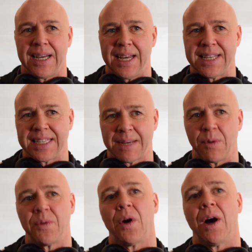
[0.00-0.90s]
He says,
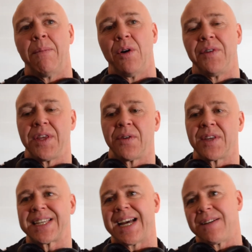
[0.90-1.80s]
I'm over the
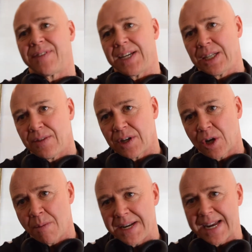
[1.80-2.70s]
other side of the hill, I'm
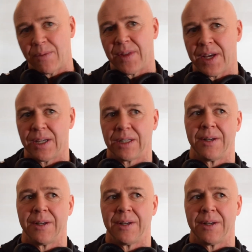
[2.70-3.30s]
coming down the hill.